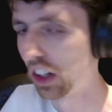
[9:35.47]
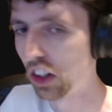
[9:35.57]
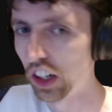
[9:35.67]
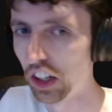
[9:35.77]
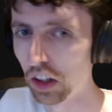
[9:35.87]

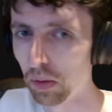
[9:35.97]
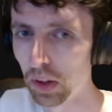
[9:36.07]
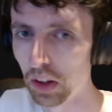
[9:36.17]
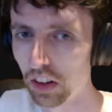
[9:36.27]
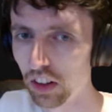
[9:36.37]
could end up
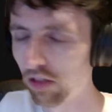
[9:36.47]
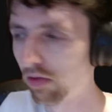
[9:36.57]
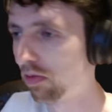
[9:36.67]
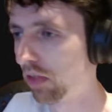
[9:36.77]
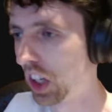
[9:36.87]
that
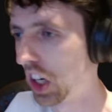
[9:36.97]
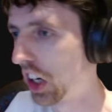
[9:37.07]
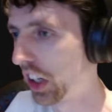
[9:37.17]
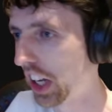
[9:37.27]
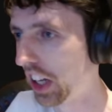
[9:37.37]

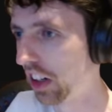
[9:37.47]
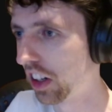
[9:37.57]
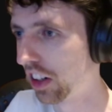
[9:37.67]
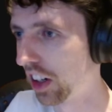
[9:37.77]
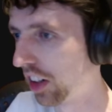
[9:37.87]
Arcane
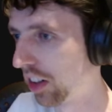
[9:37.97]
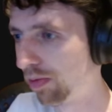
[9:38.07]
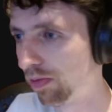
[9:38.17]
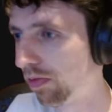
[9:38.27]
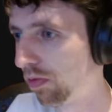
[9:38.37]
can like
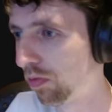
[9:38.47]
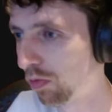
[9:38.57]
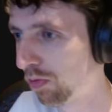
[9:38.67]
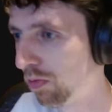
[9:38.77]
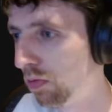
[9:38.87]

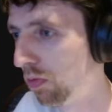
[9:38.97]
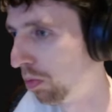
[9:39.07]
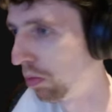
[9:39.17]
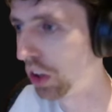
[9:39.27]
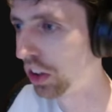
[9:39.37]

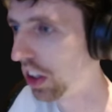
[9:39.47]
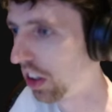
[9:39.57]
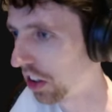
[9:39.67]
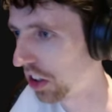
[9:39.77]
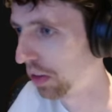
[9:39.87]

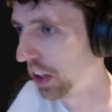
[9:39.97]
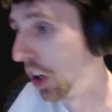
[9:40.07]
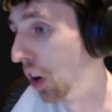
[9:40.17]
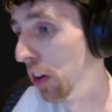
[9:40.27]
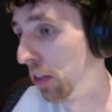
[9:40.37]
multi-dot or something.
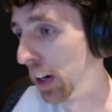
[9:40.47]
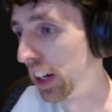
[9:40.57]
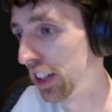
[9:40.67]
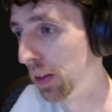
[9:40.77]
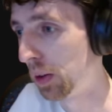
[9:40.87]
Oh, never
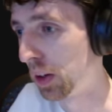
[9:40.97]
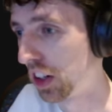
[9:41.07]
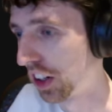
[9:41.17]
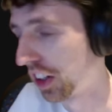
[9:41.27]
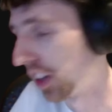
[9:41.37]
mind. It's limit 1
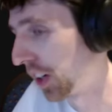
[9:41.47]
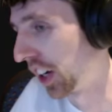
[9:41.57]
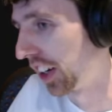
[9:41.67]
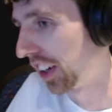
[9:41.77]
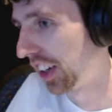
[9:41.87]
target.
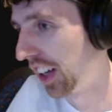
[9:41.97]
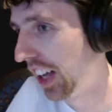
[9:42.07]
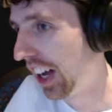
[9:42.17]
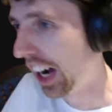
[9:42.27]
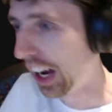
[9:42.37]
Okay.
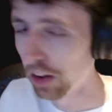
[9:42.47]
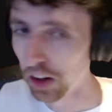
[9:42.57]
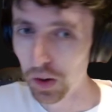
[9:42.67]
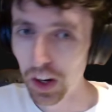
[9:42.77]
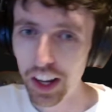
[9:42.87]
I don't
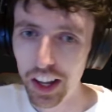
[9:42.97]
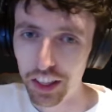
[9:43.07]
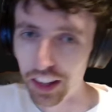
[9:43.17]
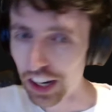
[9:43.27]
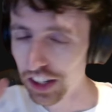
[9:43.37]
know.
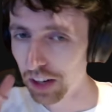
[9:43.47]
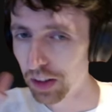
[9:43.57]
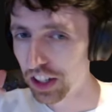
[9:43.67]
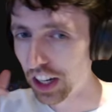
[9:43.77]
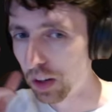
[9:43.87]
The last time
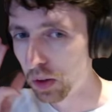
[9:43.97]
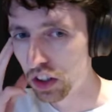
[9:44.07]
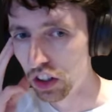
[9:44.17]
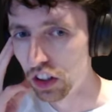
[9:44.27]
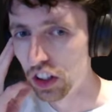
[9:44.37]
this talent was
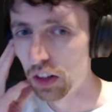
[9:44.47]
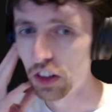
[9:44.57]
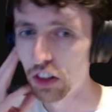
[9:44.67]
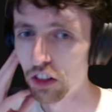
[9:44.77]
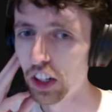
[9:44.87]
good, it
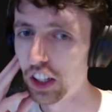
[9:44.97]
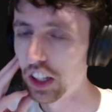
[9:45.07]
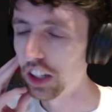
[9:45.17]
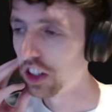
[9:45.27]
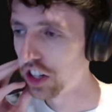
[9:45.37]
was a
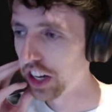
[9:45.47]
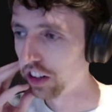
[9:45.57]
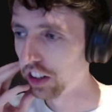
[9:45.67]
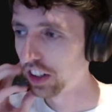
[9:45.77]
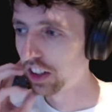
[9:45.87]
really
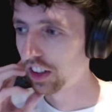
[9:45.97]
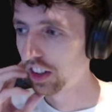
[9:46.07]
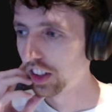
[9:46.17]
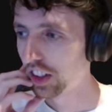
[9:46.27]
degenerate,